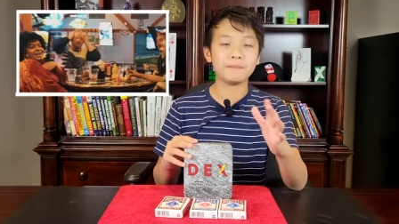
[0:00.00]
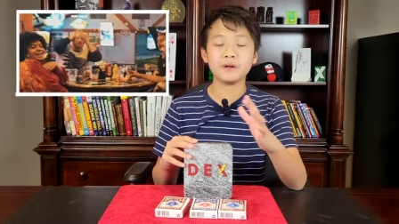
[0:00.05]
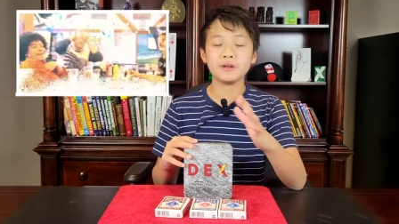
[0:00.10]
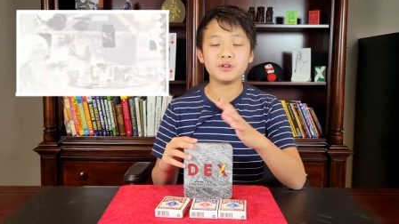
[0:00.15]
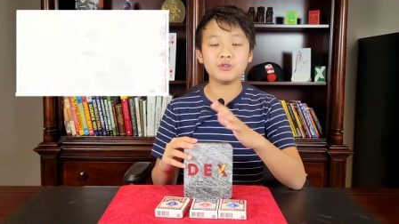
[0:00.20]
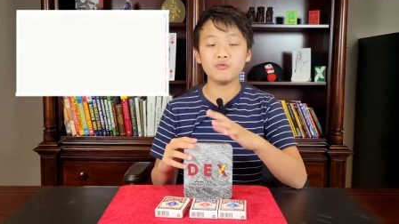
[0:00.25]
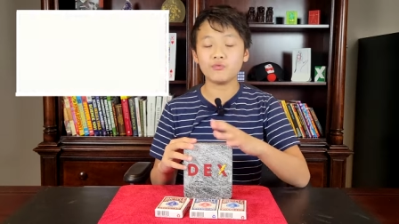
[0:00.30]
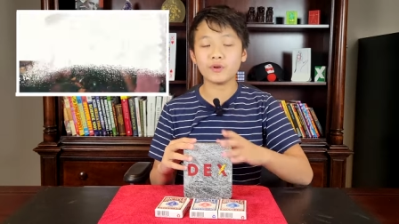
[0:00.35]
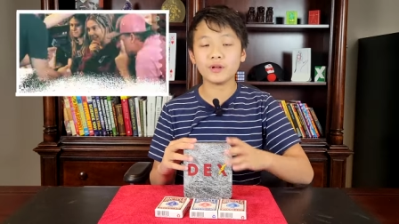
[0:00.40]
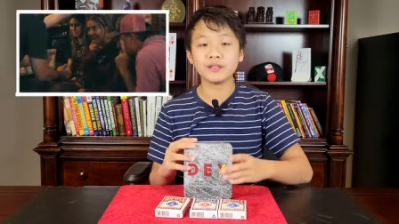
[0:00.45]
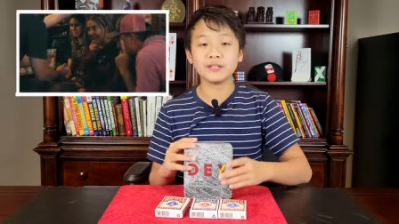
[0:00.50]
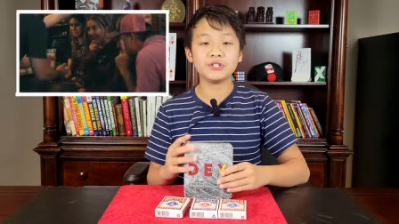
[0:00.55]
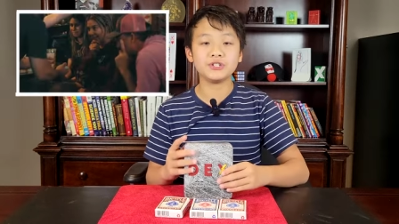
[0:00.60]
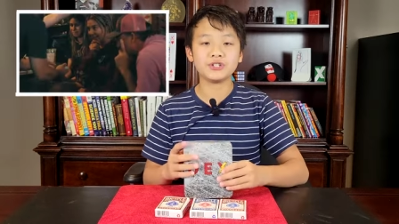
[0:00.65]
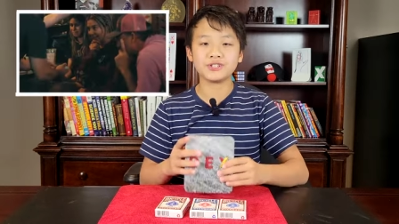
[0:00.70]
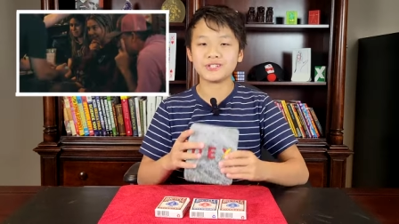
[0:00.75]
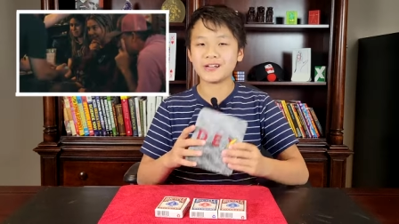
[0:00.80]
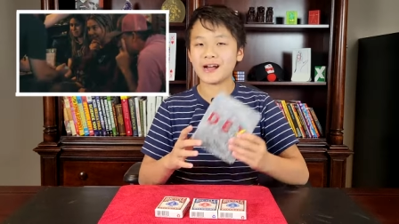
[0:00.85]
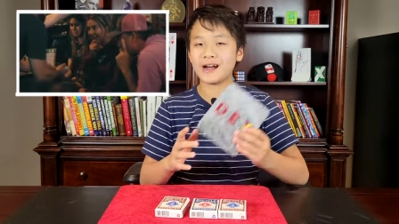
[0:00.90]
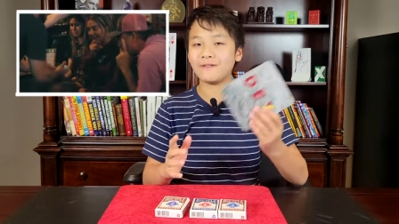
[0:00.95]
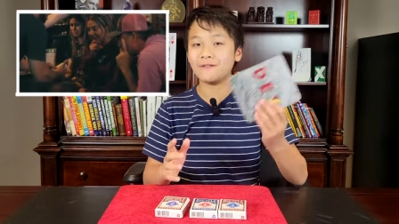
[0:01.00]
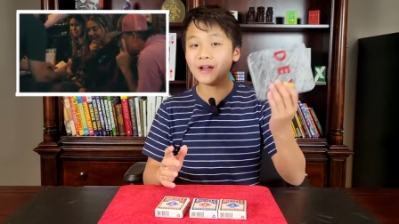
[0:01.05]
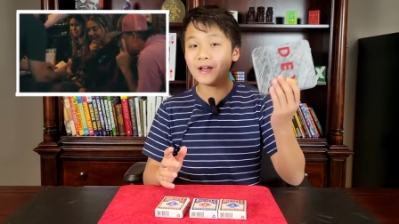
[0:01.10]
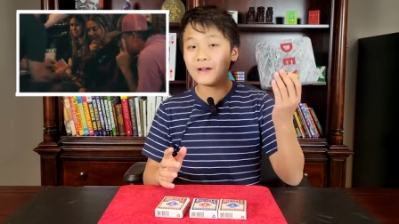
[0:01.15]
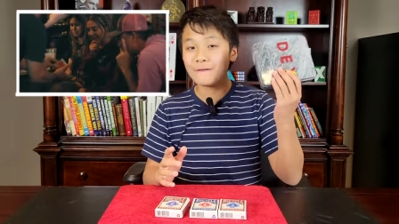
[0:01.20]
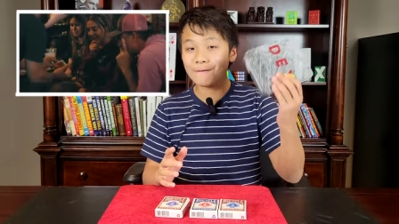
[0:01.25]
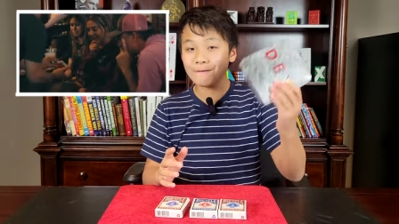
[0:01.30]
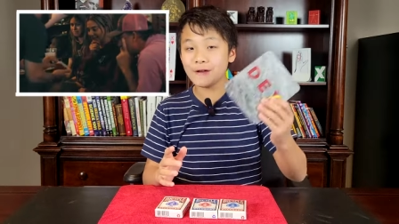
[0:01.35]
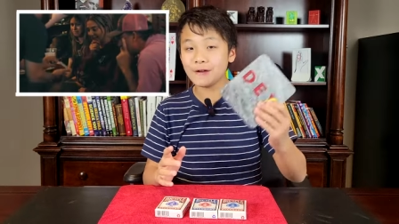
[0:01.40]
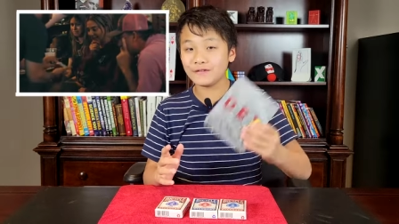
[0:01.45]
but you really just have
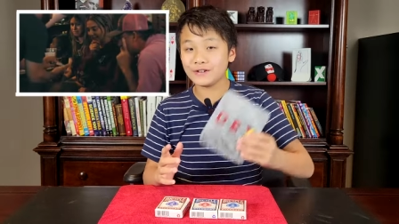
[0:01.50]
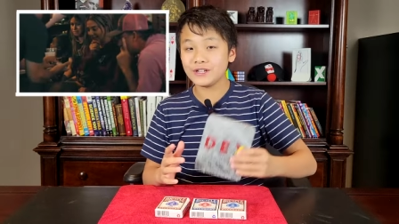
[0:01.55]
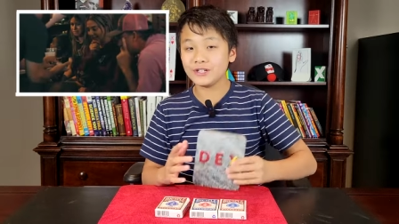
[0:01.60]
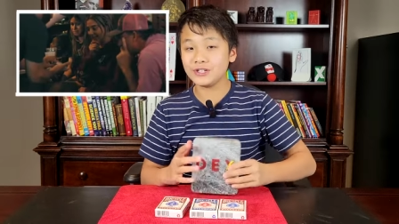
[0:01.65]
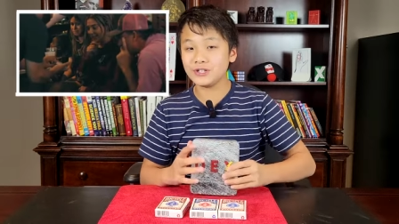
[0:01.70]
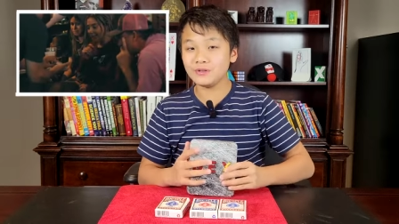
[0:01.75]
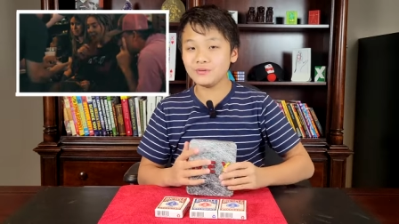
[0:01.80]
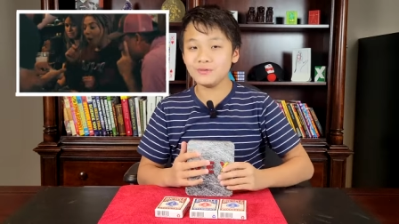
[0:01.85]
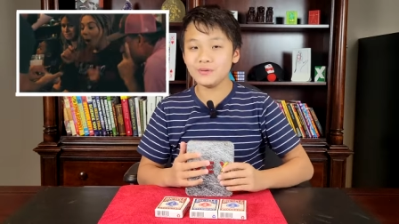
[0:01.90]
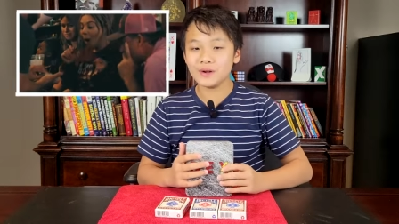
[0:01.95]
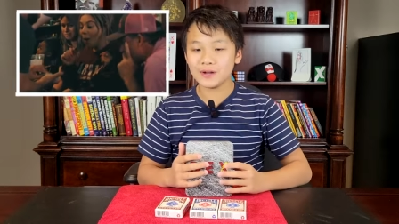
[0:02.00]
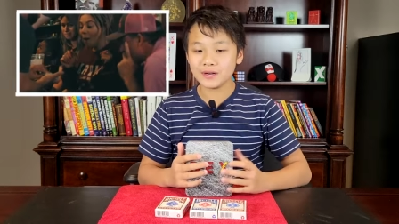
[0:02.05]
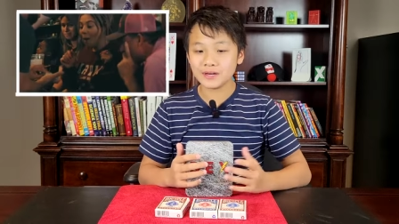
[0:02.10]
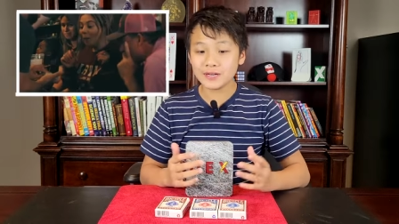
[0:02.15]
52